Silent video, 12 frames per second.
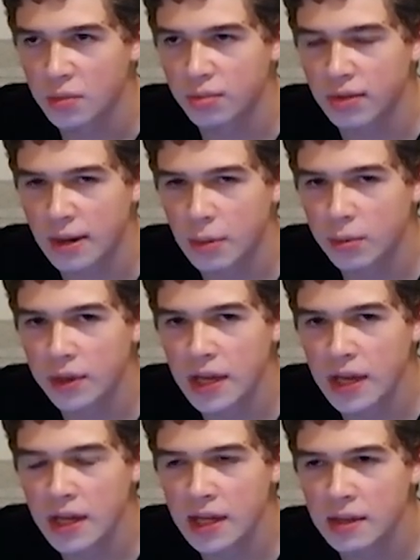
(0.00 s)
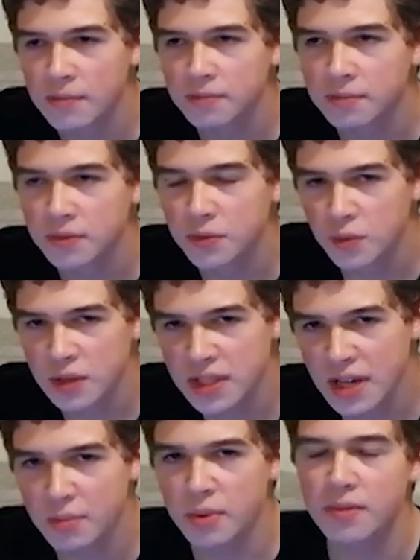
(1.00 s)
Probably, what's
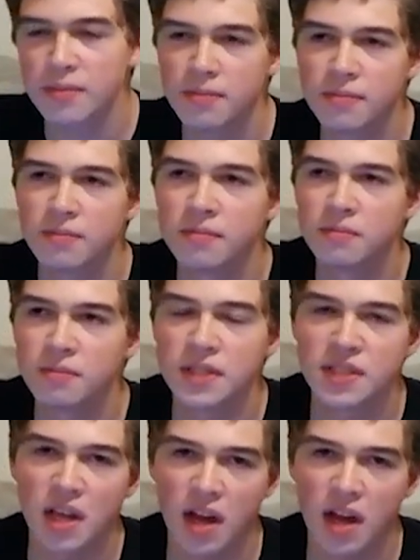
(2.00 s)
up, this guy?